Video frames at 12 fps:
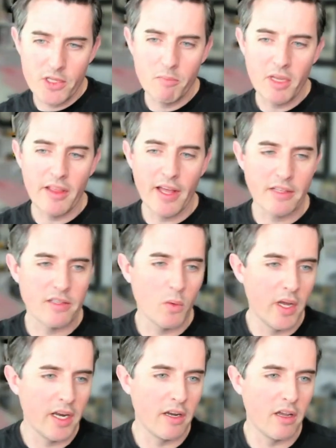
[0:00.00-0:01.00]
me, that's the
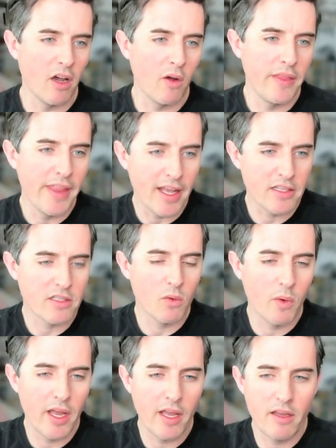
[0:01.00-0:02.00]
way to go. And that's the
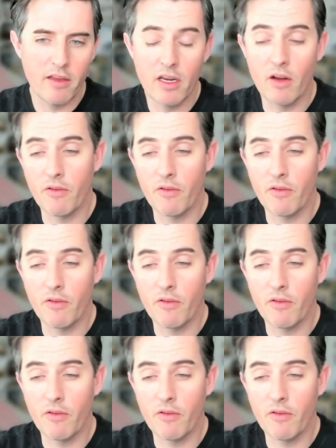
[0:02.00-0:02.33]
way,